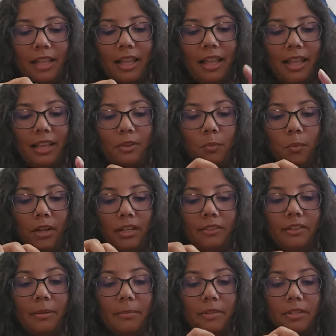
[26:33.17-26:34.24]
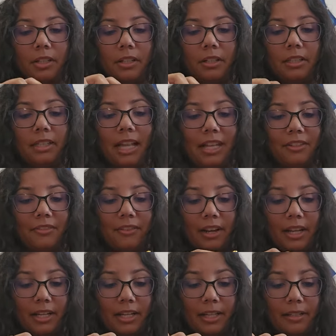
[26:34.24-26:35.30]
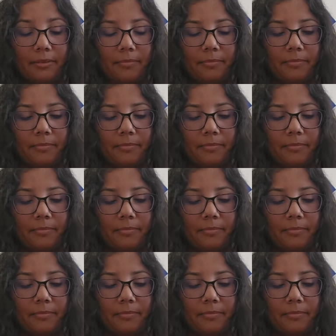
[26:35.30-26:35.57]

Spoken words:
and one of them started last Friday.